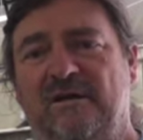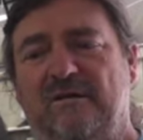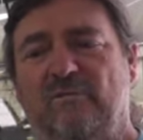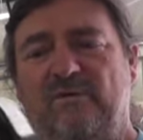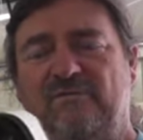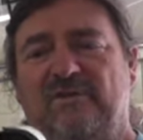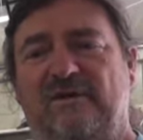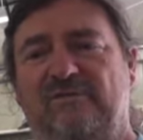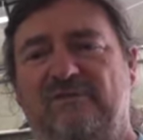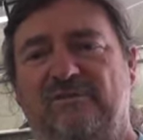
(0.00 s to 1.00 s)
With
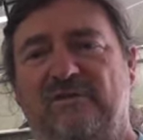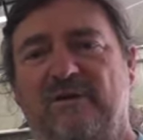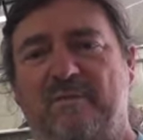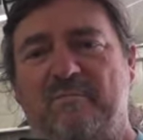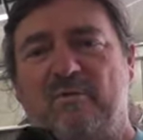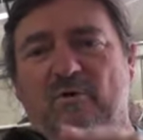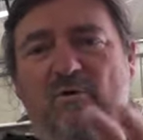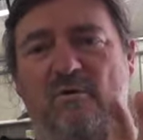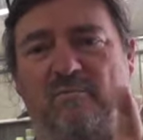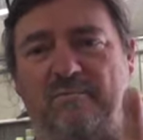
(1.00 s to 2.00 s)
these, they're a little bit
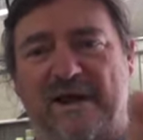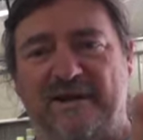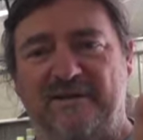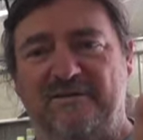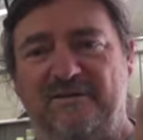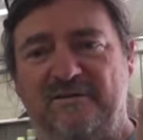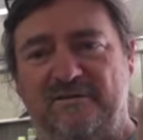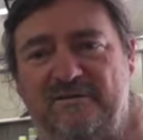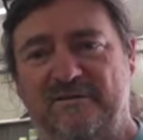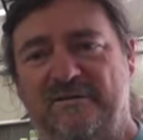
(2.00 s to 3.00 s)
more padded,
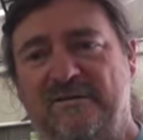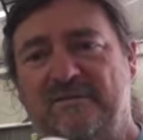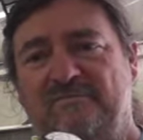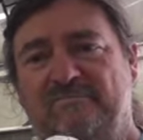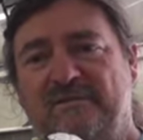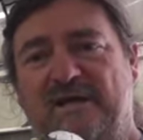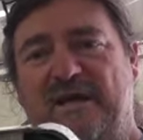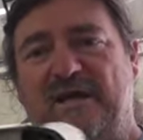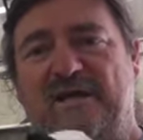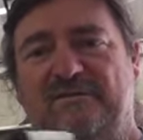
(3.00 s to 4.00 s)

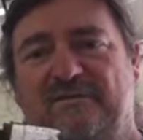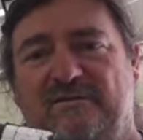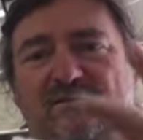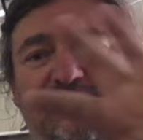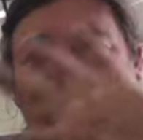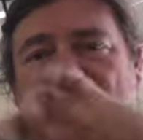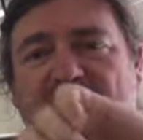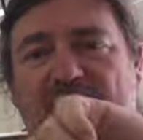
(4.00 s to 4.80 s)
and they're a little